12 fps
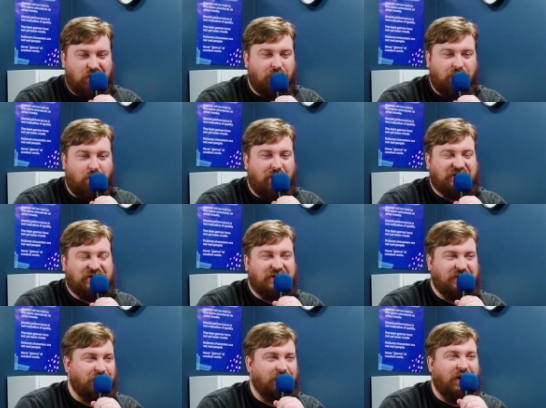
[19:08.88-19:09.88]
"Don't
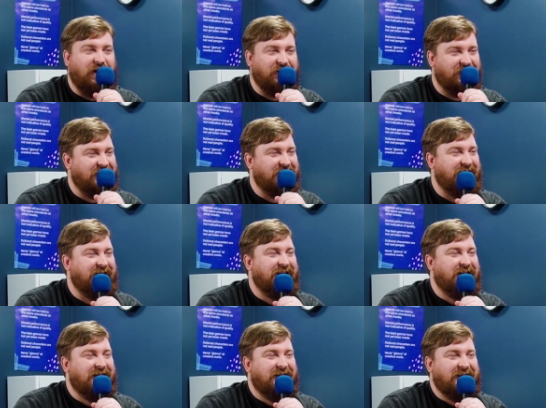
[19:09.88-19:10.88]
question your father." And then
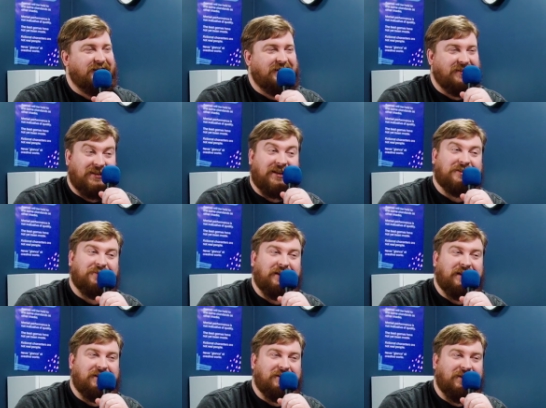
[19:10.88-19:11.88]
a lot to
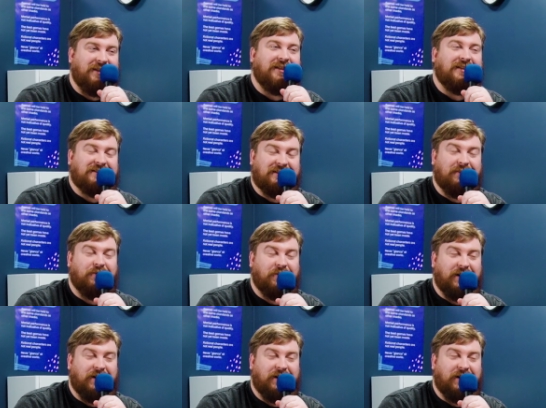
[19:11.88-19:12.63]
read into. I think it's clever